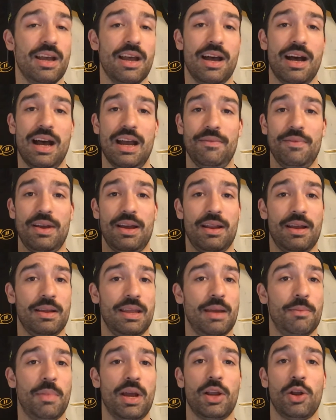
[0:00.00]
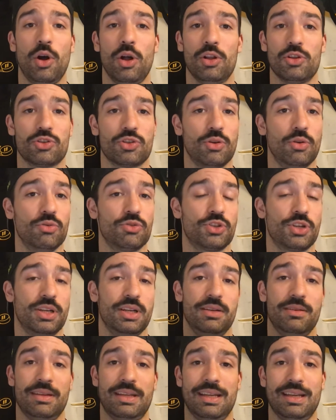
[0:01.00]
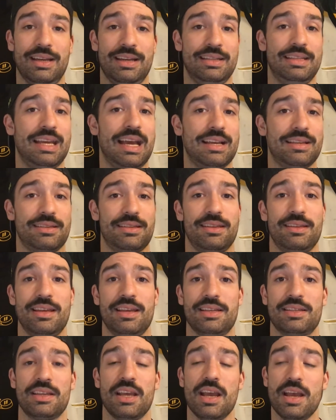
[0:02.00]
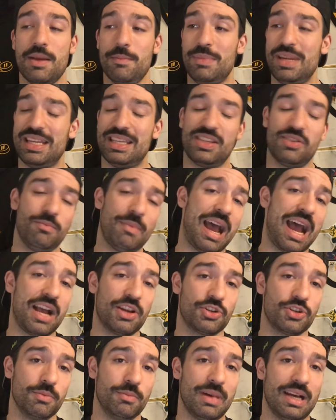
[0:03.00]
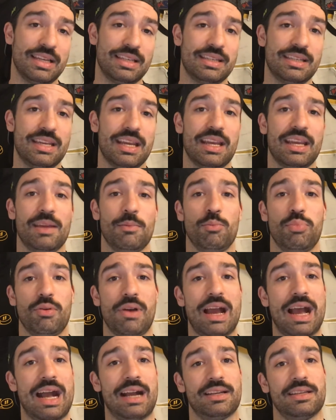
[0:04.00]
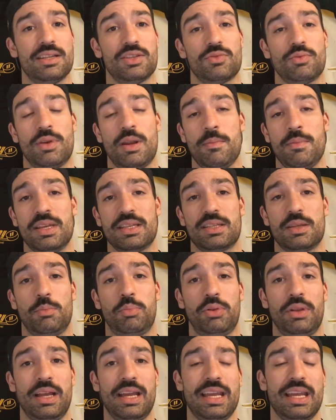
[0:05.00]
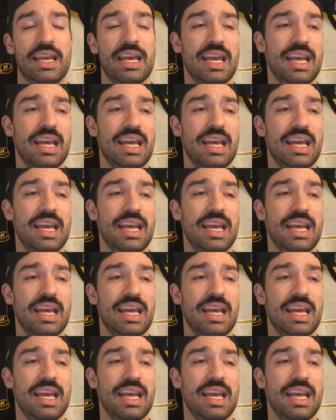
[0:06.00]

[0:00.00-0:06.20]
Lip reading: Again, my college coach can attest to this, me smashing my stick in practice when I miss a play.